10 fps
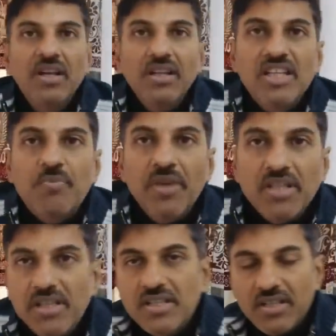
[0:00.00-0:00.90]
These
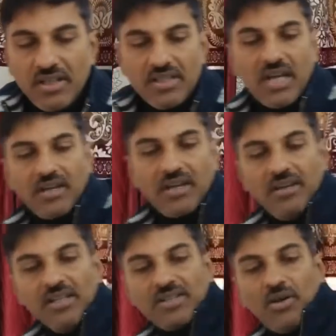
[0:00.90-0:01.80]
places Saturn
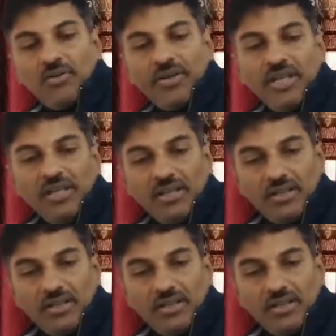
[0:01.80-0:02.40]
is already